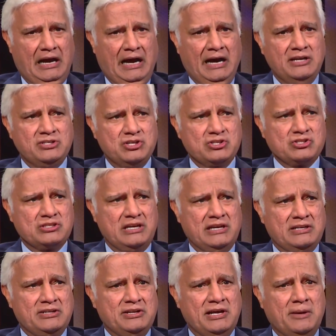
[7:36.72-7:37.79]
I just
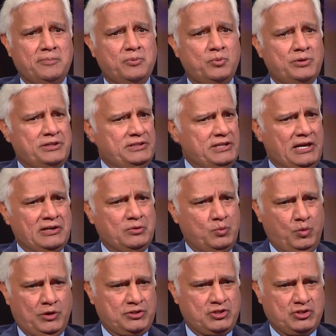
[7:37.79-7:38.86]
ended up with none
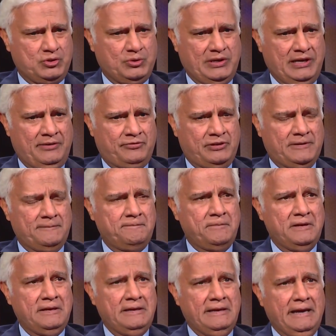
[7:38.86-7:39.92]
whatsoever.
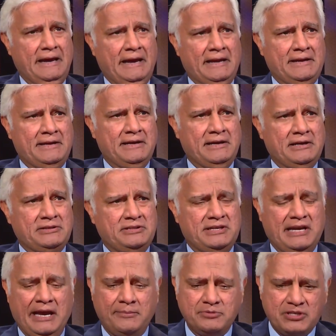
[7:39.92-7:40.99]
And
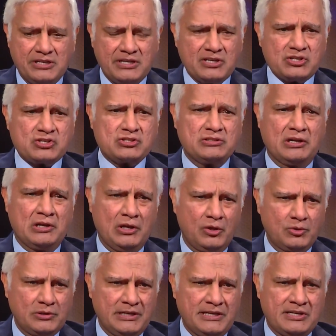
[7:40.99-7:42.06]
the emptiness, the
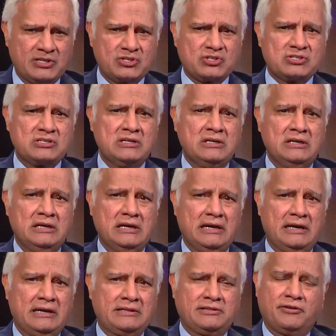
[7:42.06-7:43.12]
loneliness,
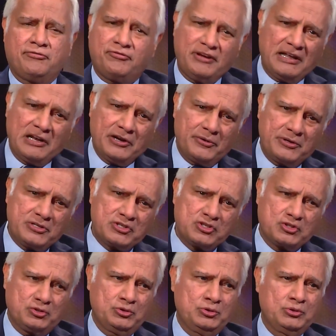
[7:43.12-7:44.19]
and the failure in
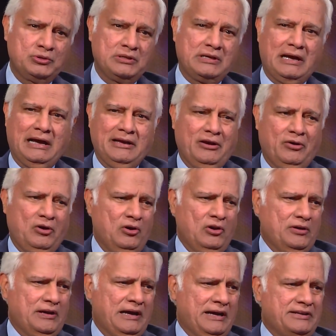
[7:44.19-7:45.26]
school,
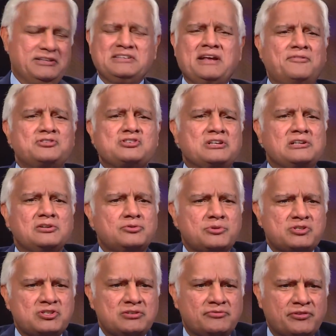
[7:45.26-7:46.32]
I didn't have a single
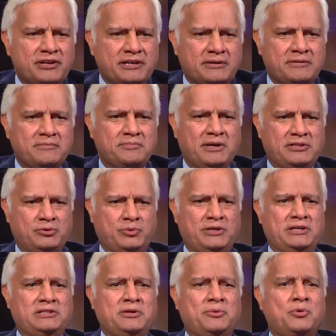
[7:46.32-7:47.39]
Christian friend, by the
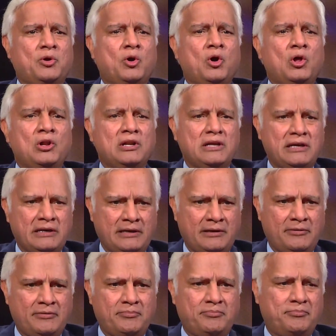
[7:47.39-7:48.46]
way. They were
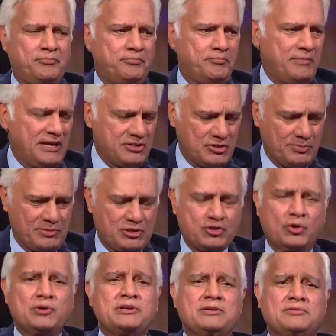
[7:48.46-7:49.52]
all,
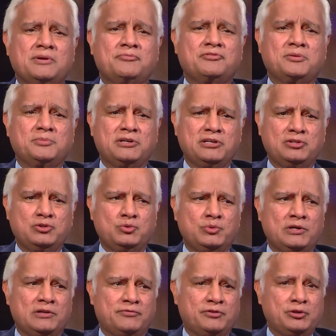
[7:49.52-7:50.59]
majority of them from the Hindu
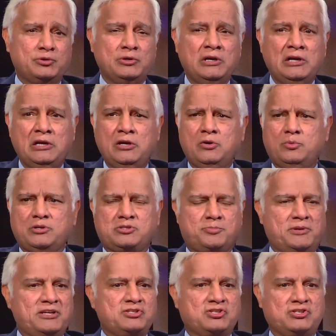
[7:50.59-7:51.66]
worldview, which
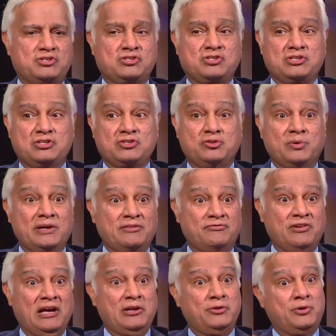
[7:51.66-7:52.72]
places such great
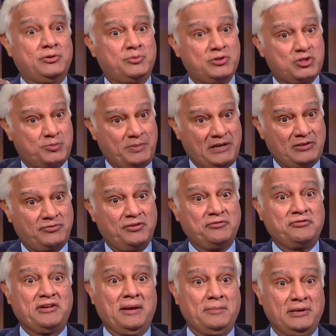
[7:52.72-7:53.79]
value and respect for
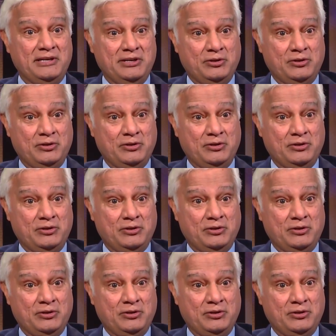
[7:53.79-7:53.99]
family